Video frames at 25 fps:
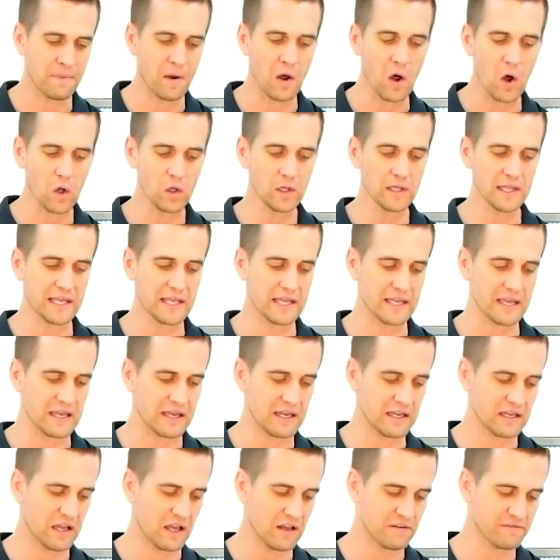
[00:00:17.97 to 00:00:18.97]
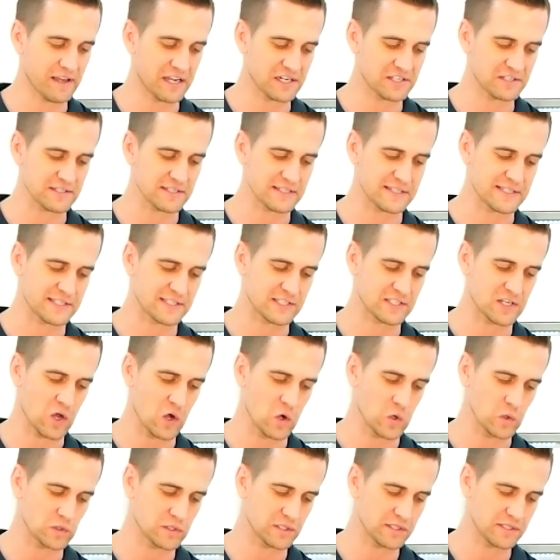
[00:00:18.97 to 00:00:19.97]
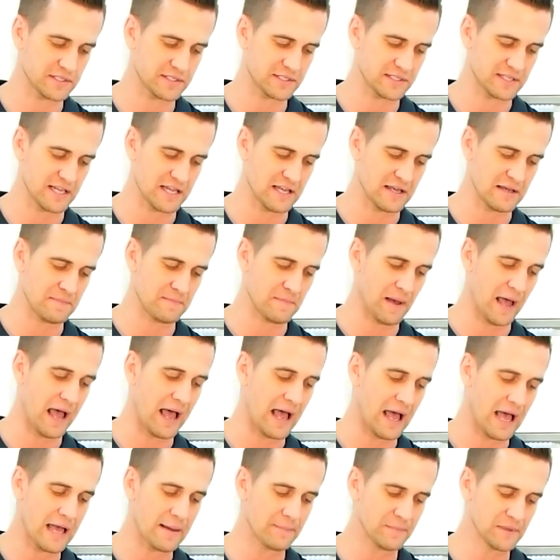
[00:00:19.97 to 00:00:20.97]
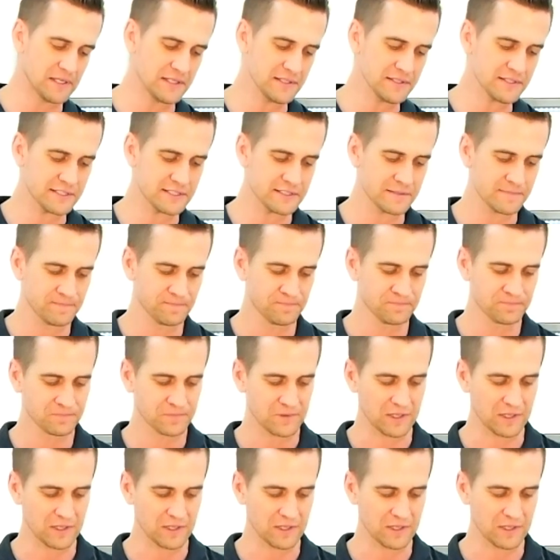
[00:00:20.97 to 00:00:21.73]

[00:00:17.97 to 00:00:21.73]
bowl here I've actually soaked some almonds